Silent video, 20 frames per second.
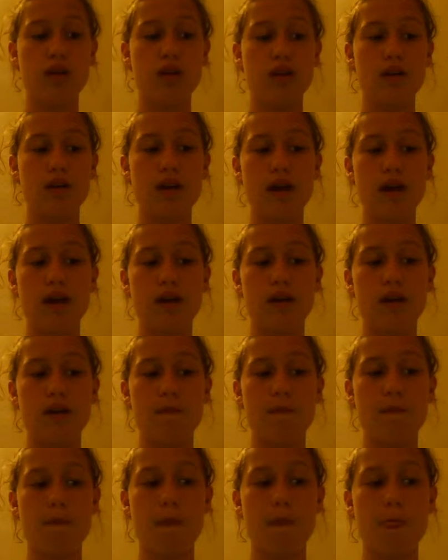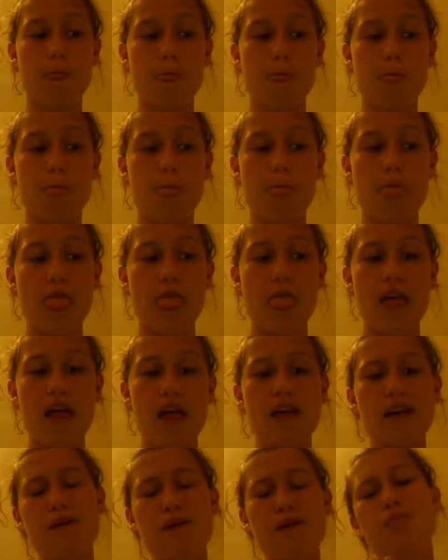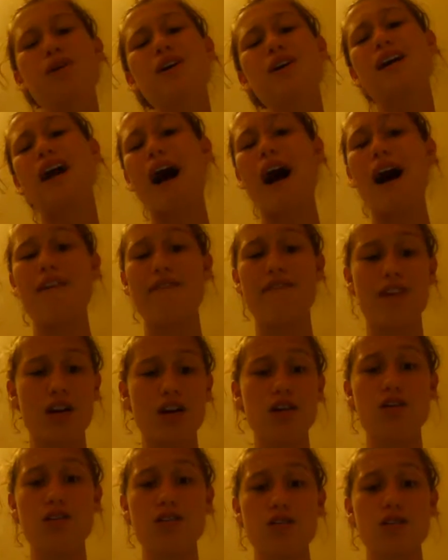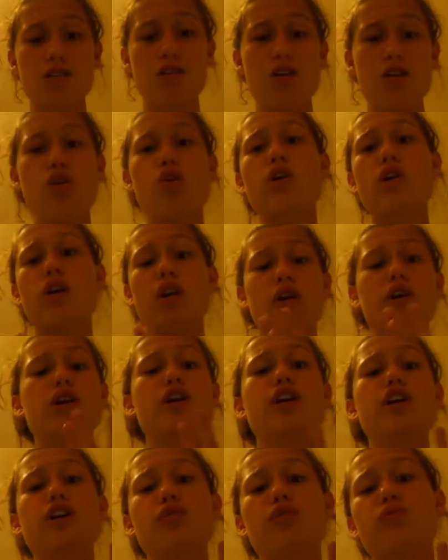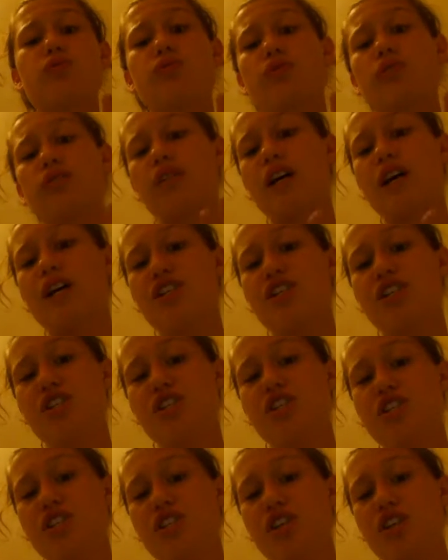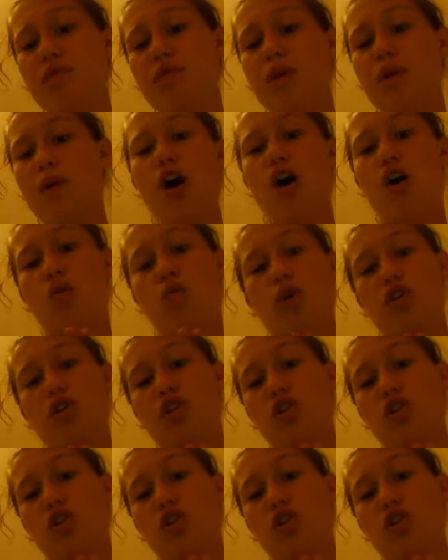Like, put God first, or your relationship with